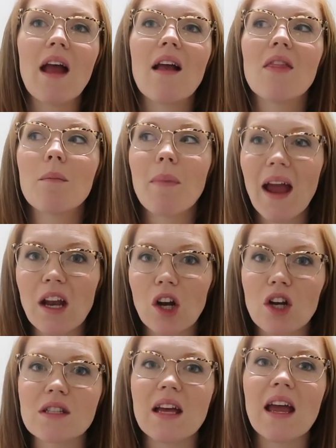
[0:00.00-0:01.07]
and the
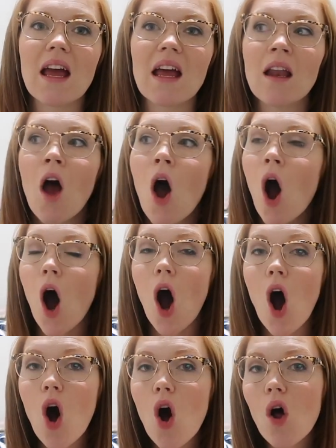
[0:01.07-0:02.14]
painters and
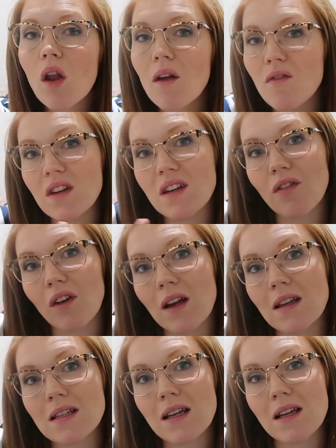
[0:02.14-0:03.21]
all of the
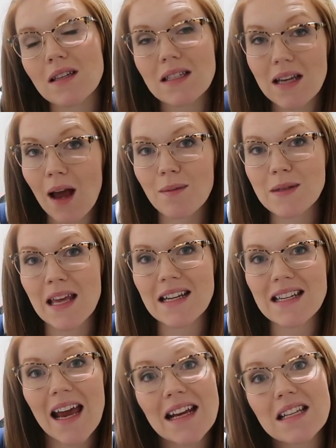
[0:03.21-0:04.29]
different steps that it
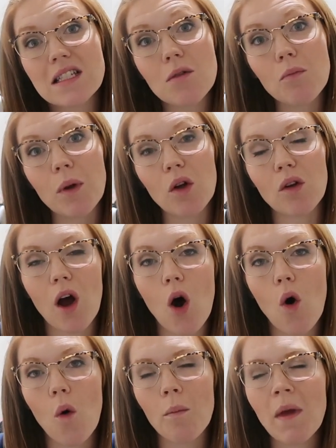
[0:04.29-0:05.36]
takes to build a
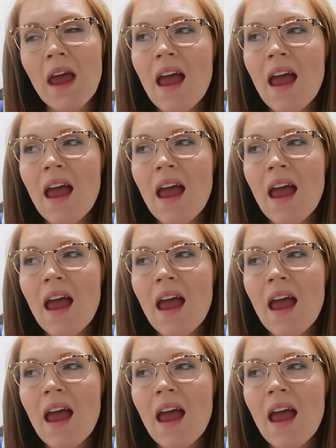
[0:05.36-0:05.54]
home.